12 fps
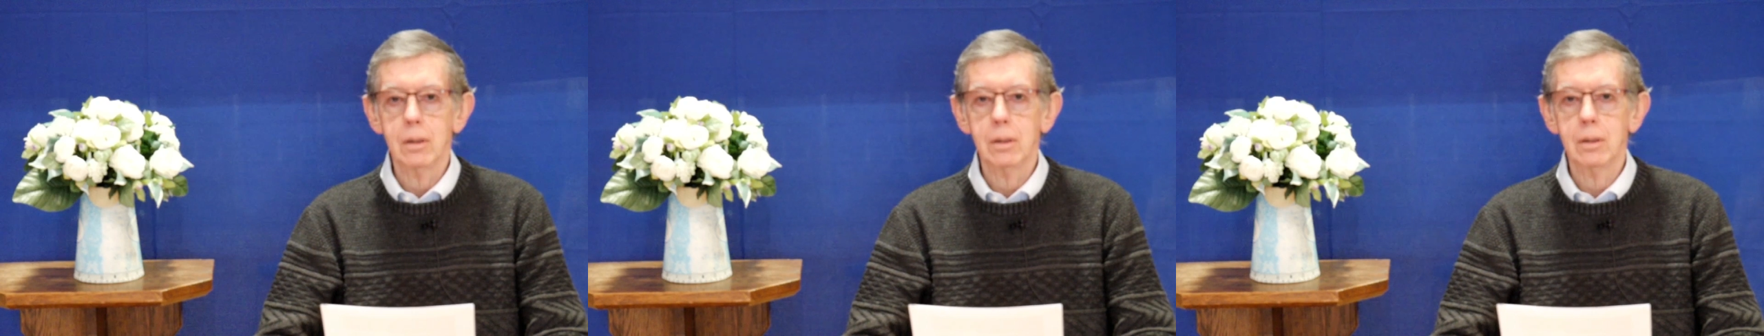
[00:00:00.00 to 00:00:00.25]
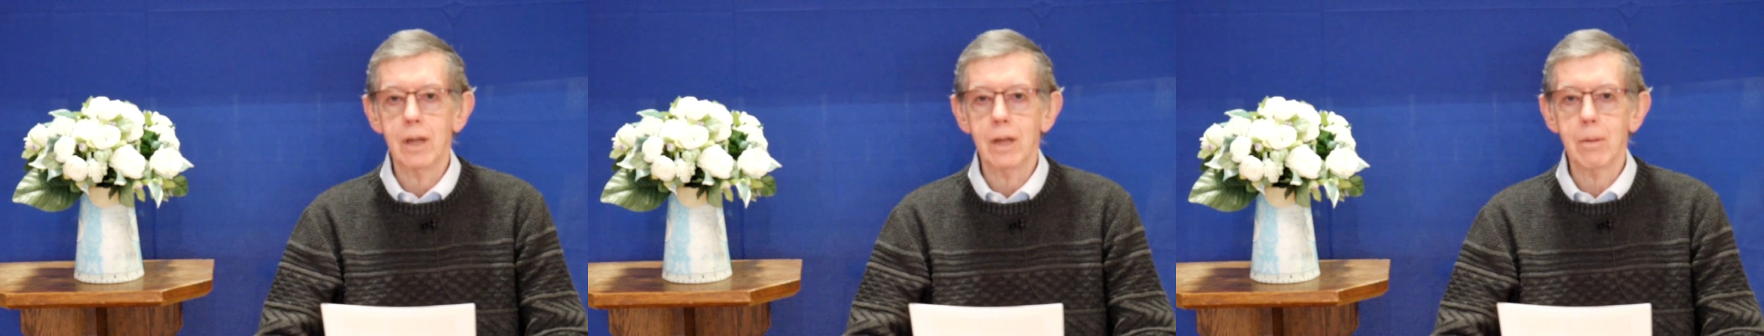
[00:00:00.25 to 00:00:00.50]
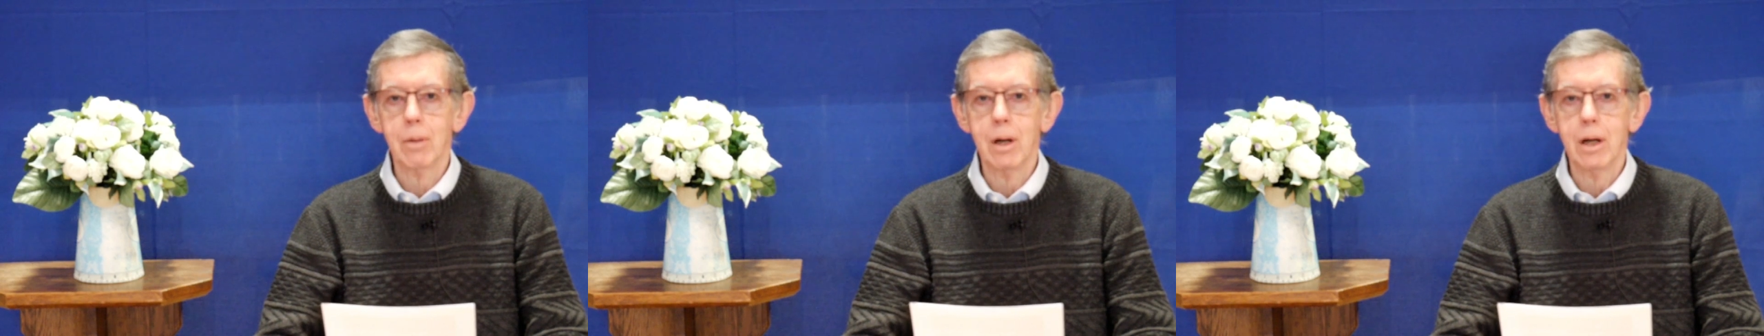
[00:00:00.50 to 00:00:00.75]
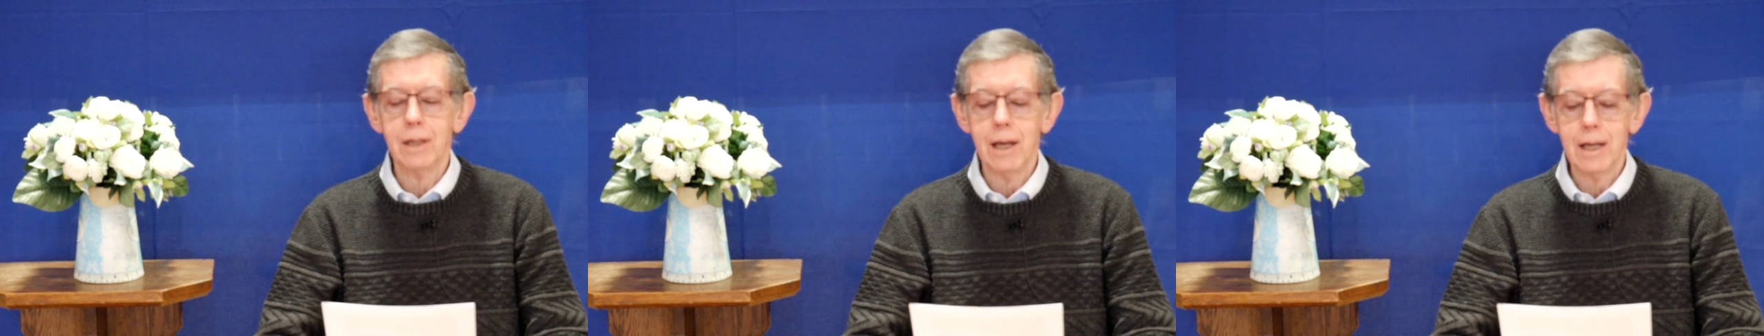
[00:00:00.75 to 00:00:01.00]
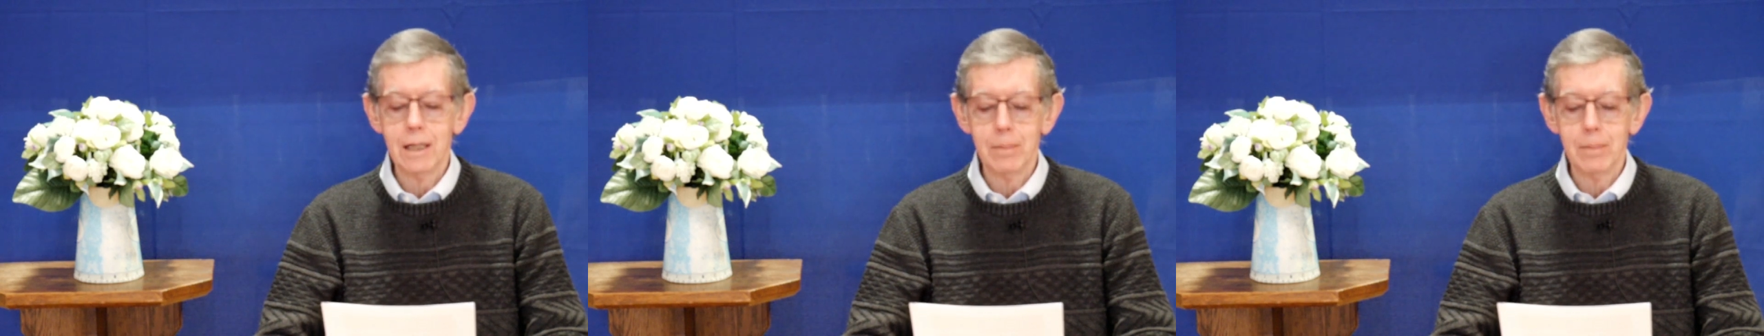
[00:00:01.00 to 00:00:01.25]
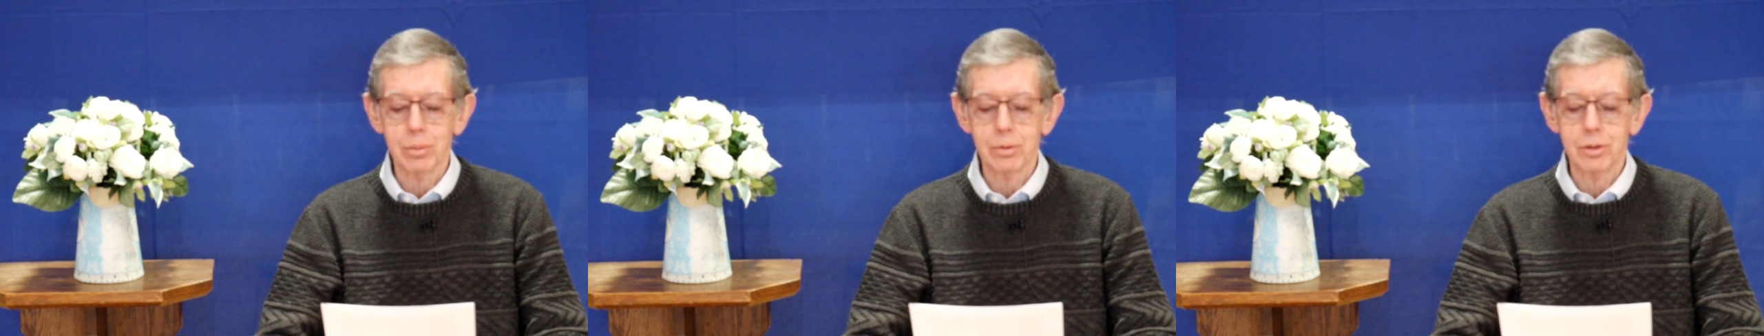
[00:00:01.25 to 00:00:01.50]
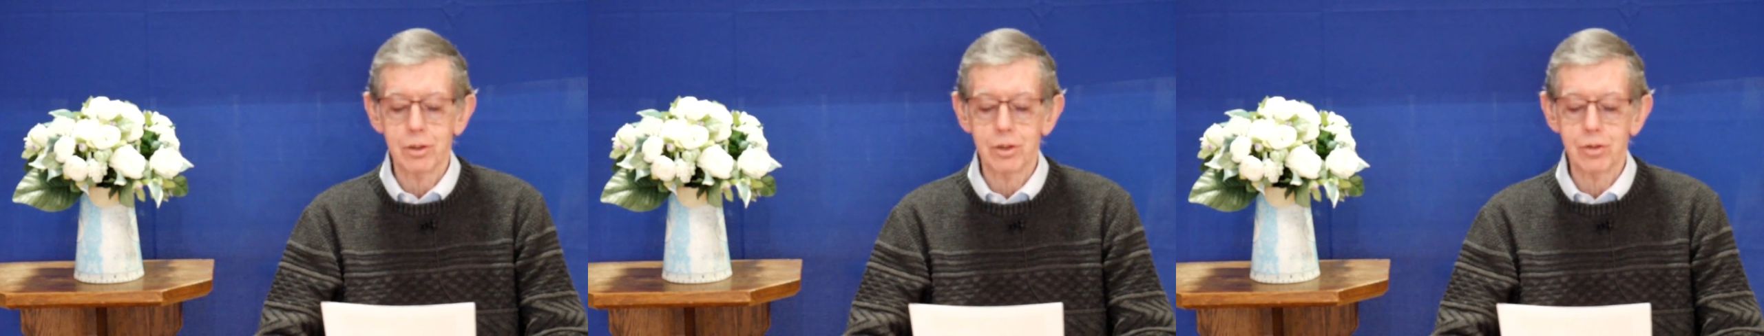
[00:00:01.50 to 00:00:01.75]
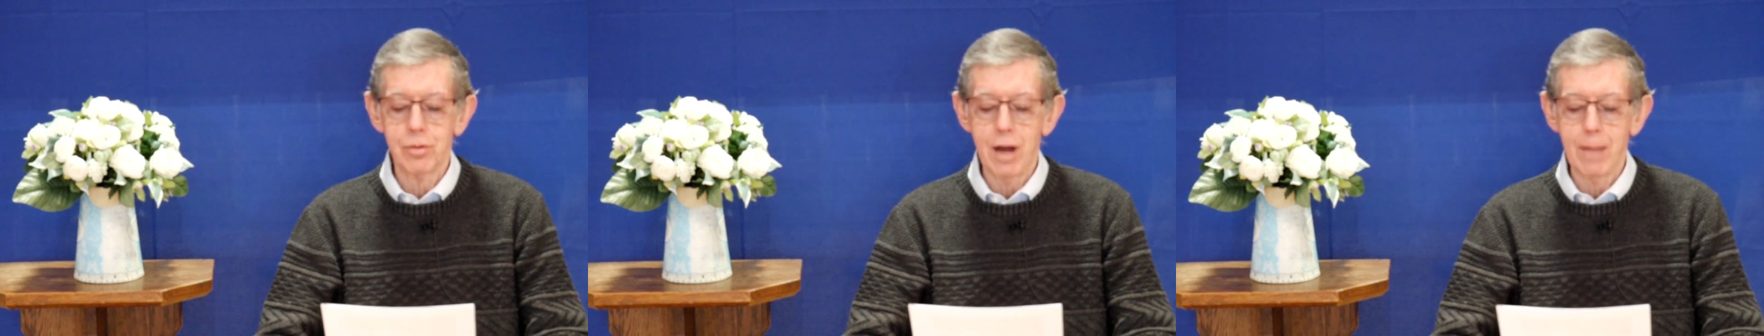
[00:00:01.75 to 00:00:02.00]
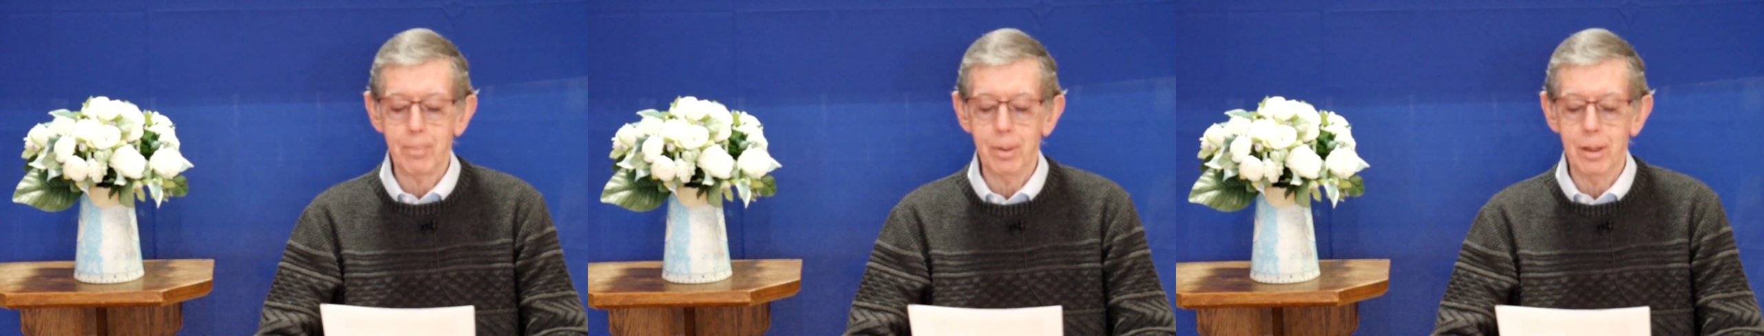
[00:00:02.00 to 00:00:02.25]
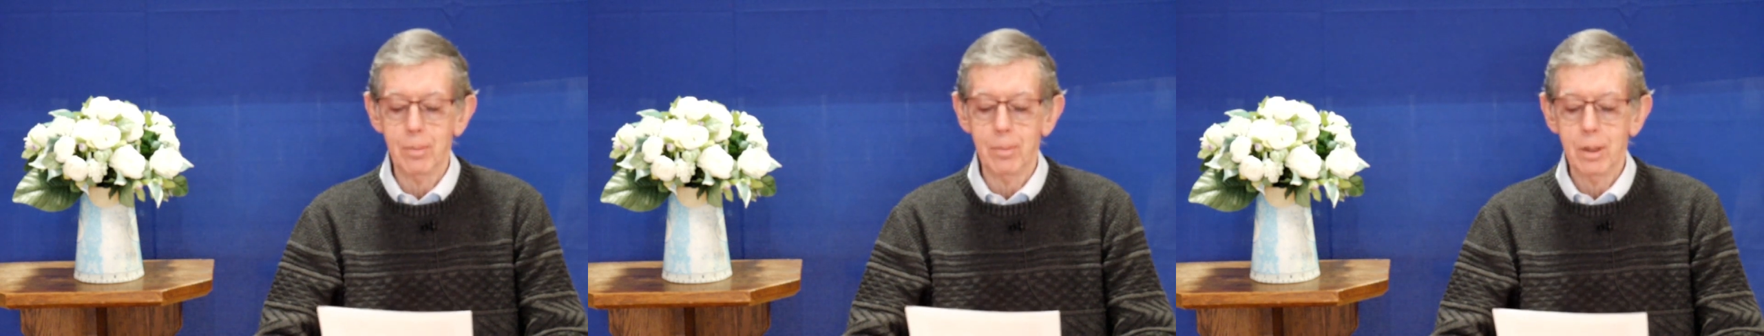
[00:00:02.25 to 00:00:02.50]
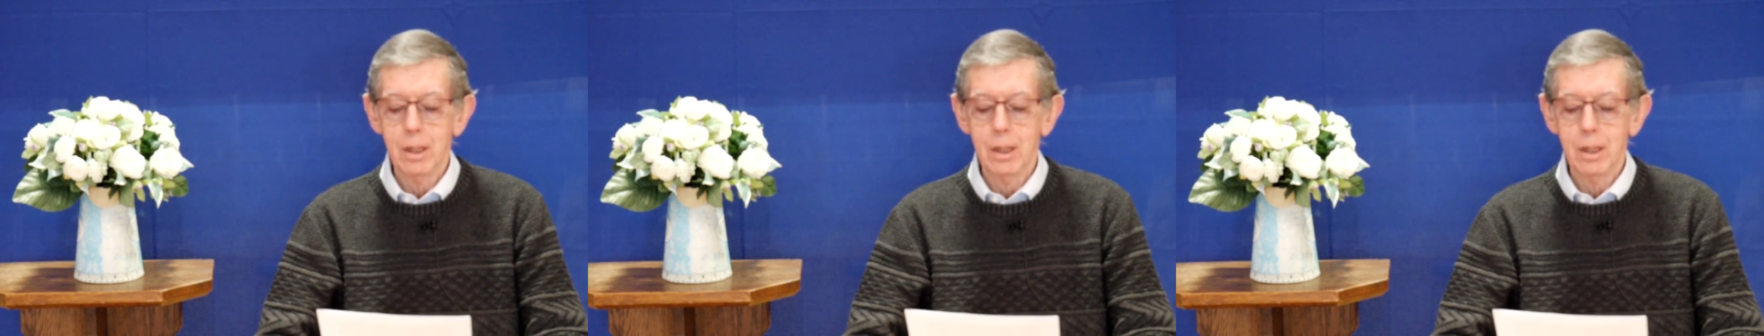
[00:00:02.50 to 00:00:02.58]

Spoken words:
They were unable to trap him